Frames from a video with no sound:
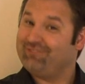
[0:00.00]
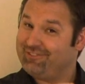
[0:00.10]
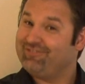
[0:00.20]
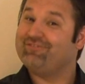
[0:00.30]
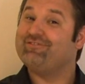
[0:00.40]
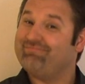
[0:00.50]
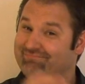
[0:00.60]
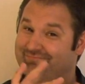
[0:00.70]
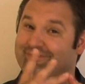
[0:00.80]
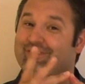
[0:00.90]
So you
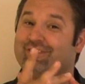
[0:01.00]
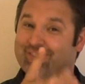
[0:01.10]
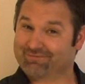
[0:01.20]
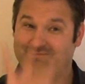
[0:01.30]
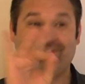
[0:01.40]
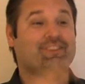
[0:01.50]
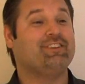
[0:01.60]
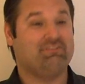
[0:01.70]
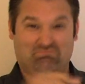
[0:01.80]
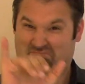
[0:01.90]
found a job posting on the
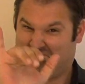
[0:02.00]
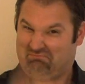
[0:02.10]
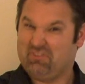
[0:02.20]
internet